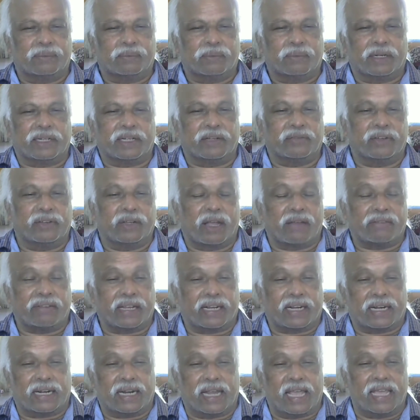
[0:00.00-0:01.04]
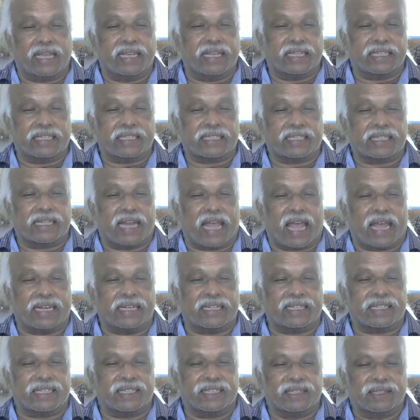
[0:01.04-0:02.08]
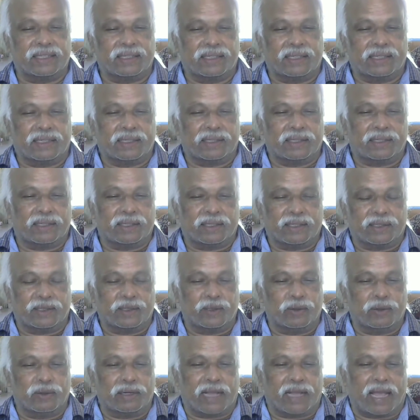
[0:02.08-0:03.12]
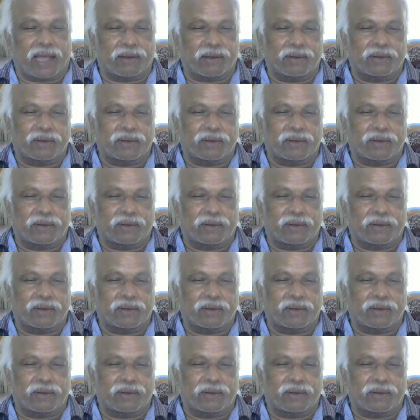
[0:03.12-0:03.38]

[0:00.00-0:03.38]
But if you have a clay land, you will have